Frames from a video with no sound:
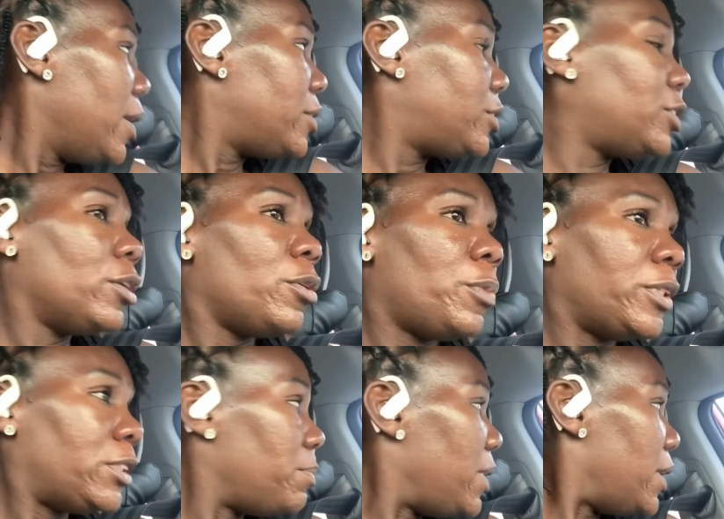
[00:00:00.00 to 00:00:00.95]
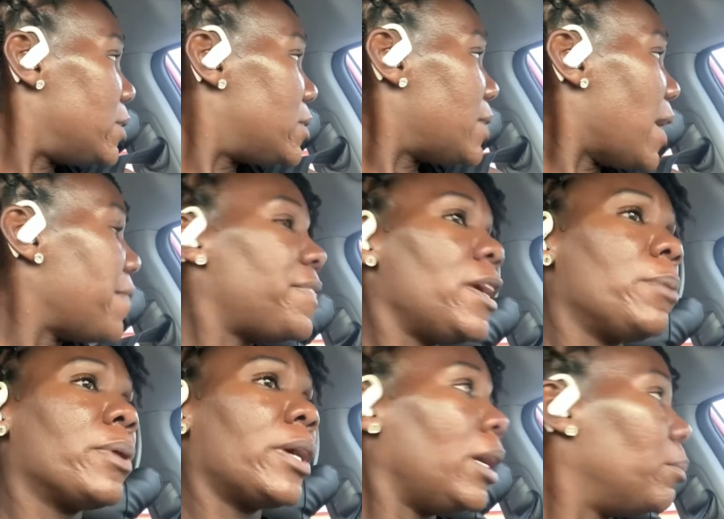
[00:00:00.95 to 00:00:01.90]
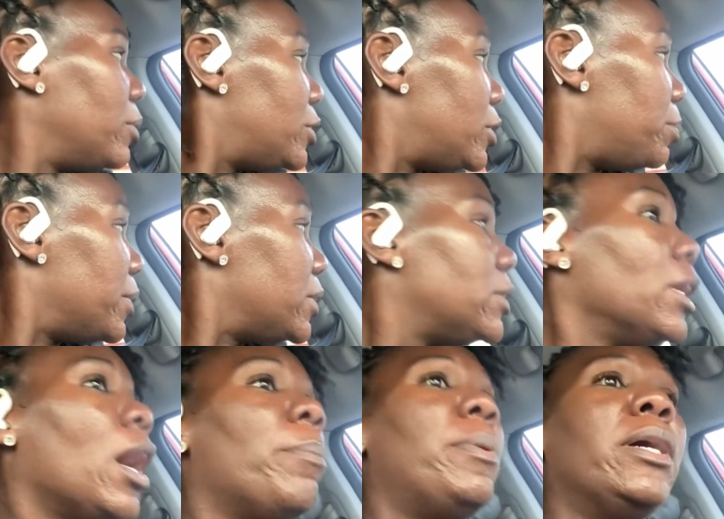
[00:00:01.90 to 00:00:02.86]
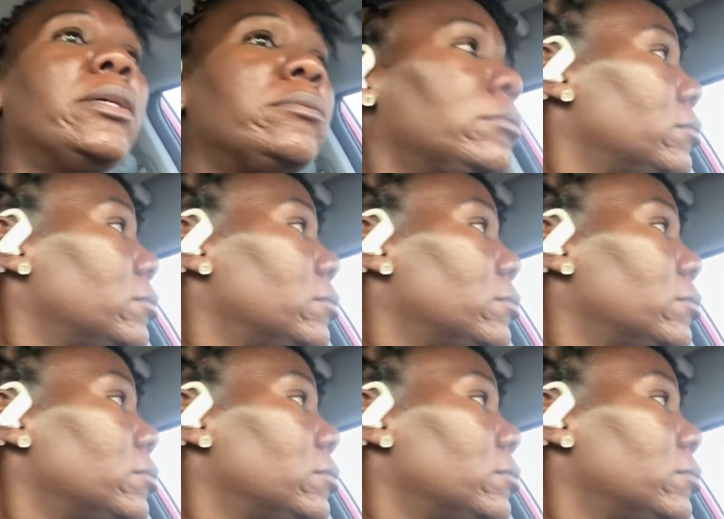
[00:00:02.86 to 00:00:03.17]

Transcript: so, which means that they were able to put the top on.